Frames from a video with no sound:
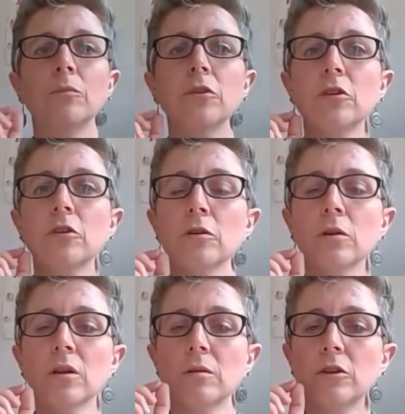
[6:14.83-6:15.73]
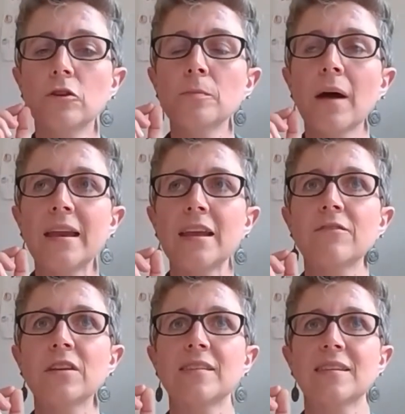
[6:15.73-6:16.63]
You might
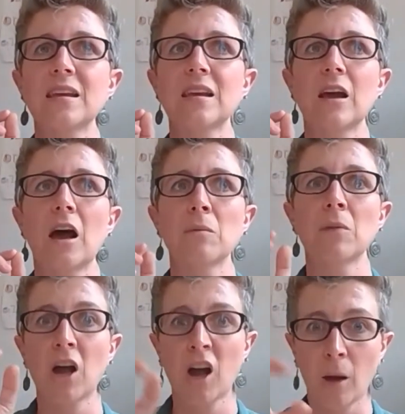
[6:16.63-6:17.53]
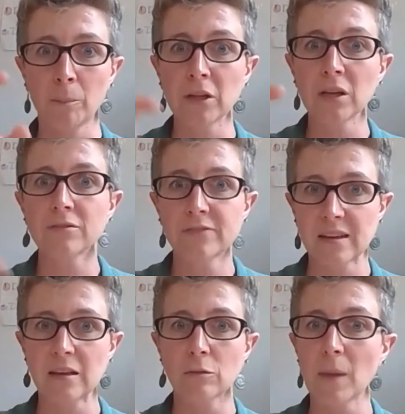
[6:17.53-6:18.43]
even see a couple of
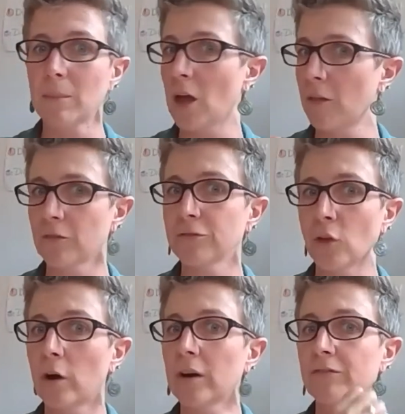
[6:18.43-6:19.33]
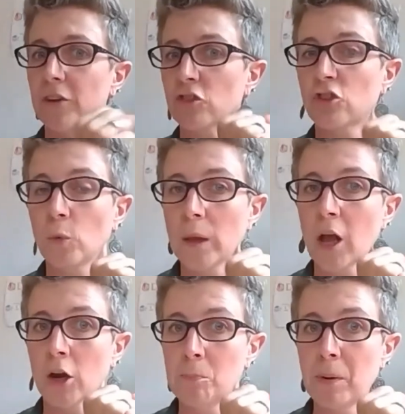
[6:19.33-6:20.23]
teeth maybe on the floor if they're chewing
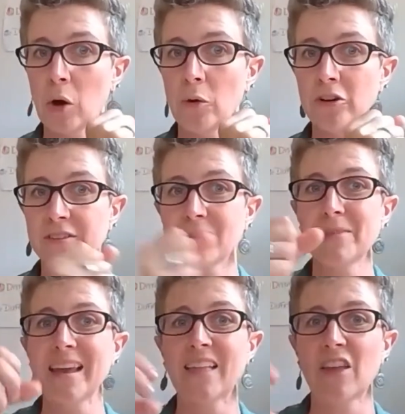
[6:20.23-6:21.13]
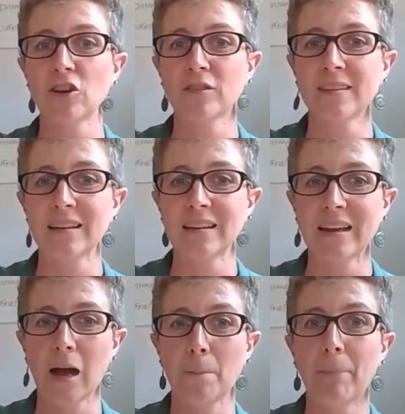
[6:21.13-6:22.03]
on a bone or something, and then you see
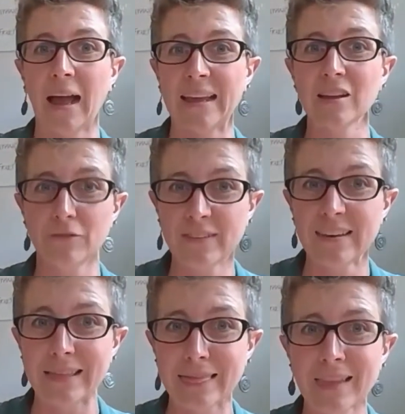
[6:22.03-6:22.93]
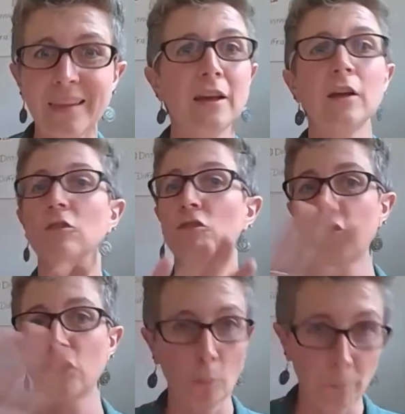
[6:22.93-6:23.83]
like a pile of teeth.
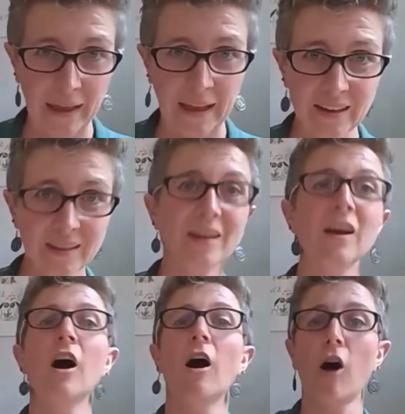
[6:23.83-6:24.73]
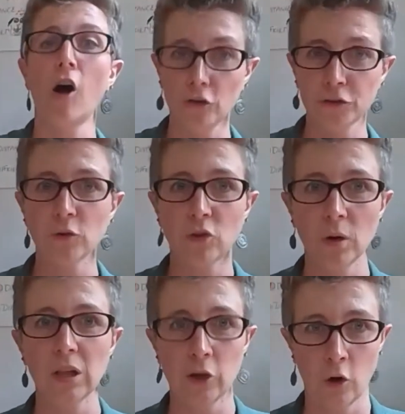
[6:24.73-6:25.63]
Don't panic. Also
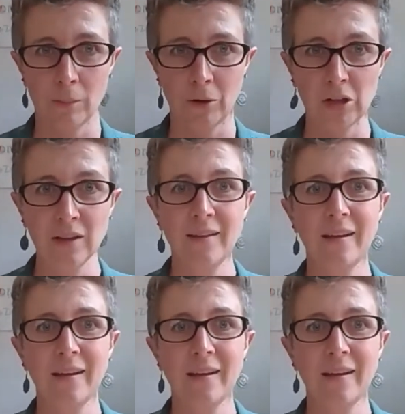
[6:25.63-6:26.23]
totally normal.